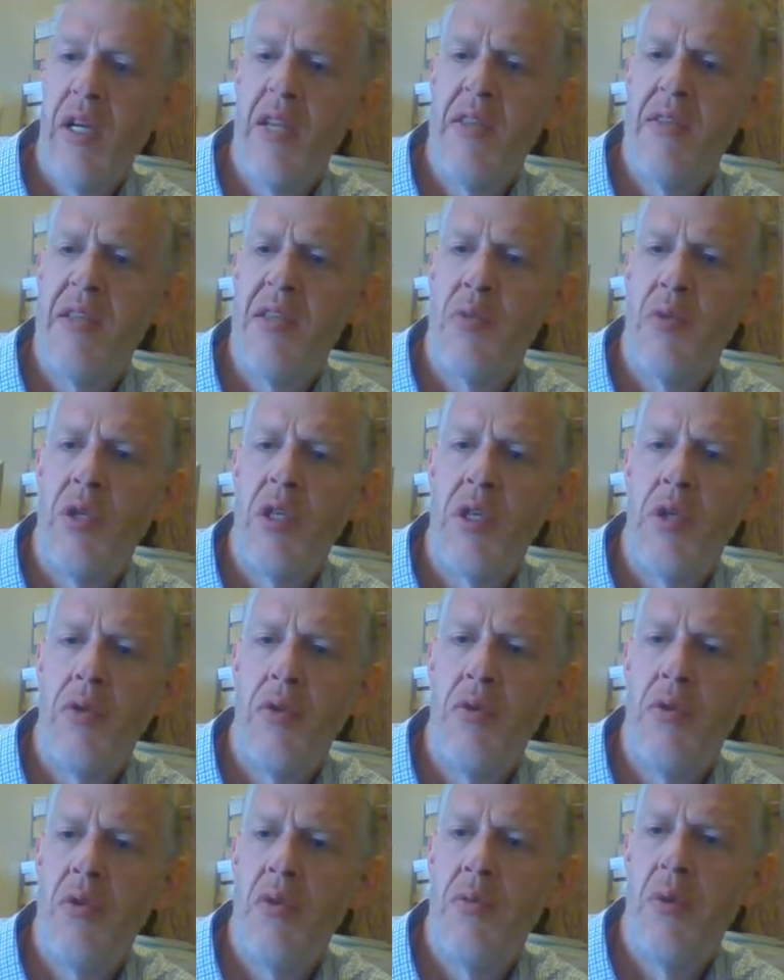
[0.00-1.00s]
I guess this one
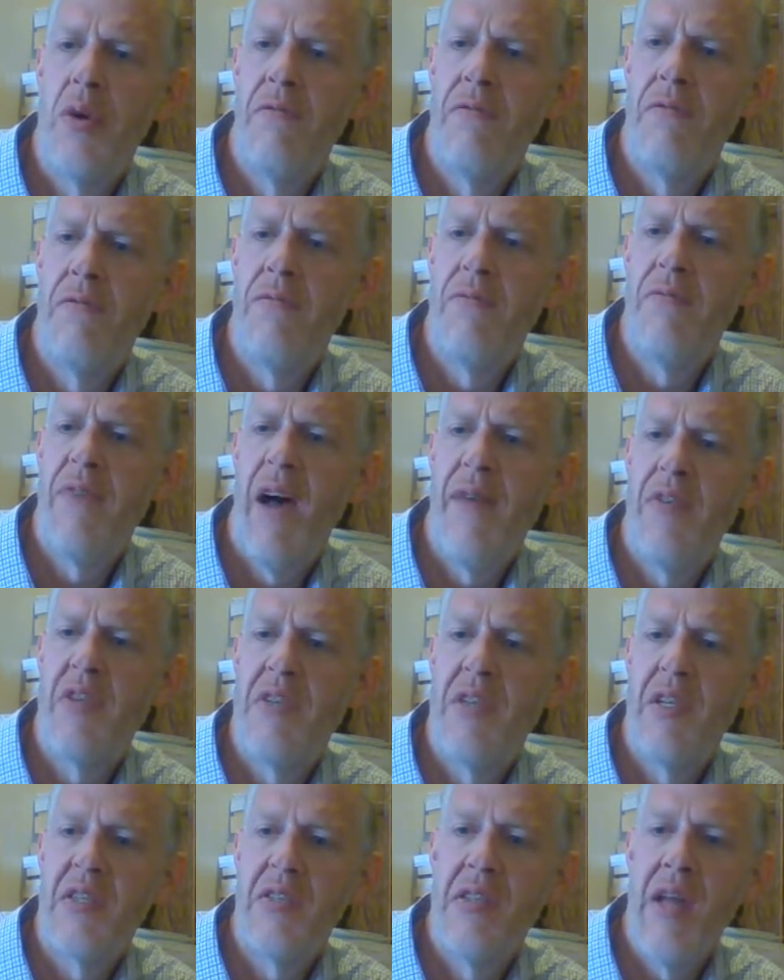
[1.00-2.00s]
includes, what, five or
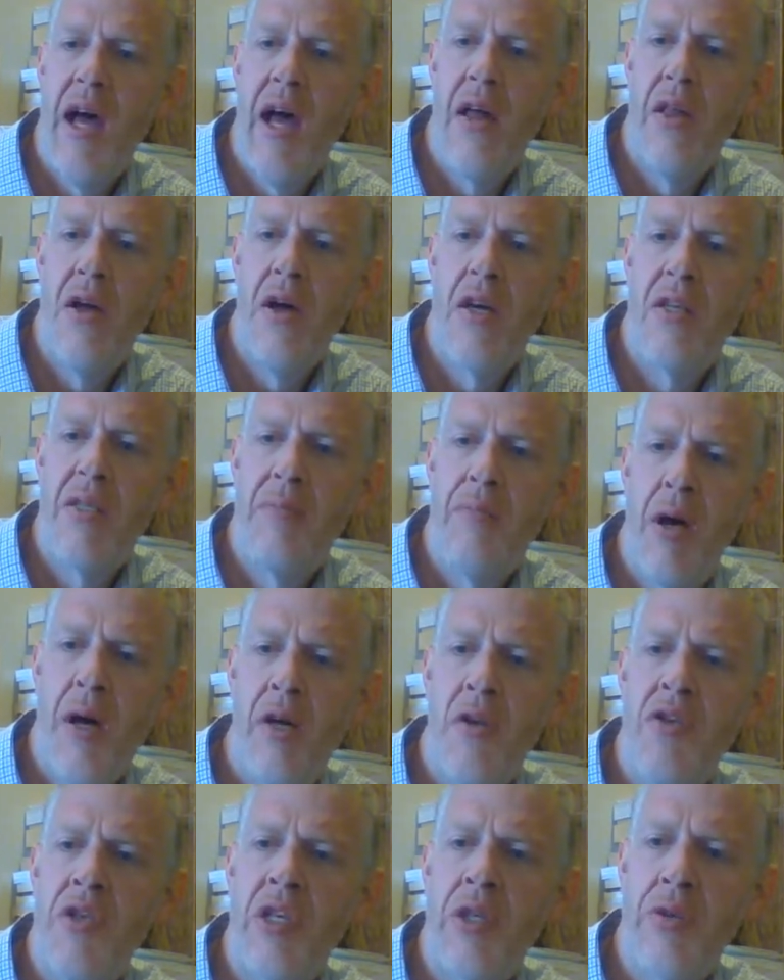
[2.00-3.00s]
six dialogues,
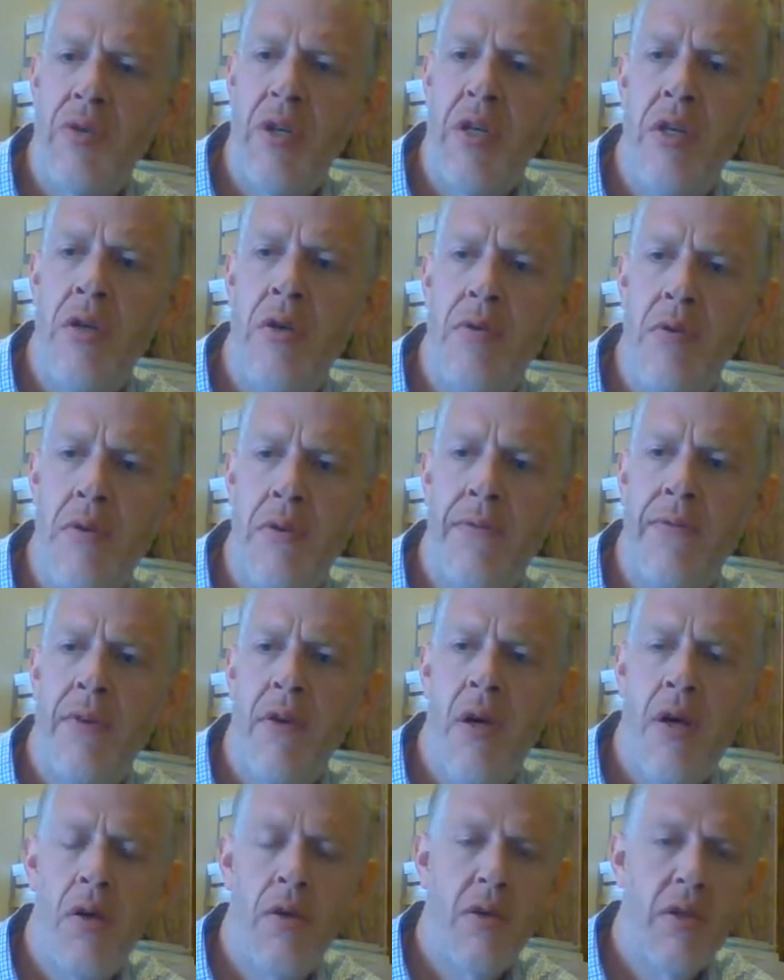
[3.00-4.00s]
Apology, Credo,
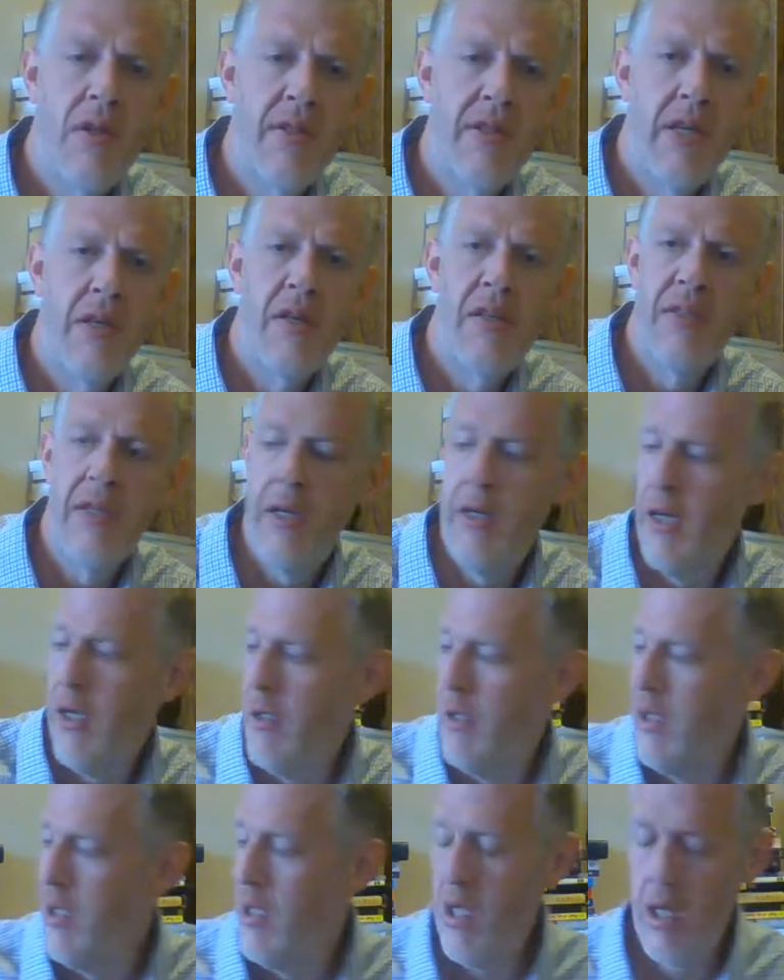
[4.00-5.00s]
Euthyphro, et cetera, et cetera.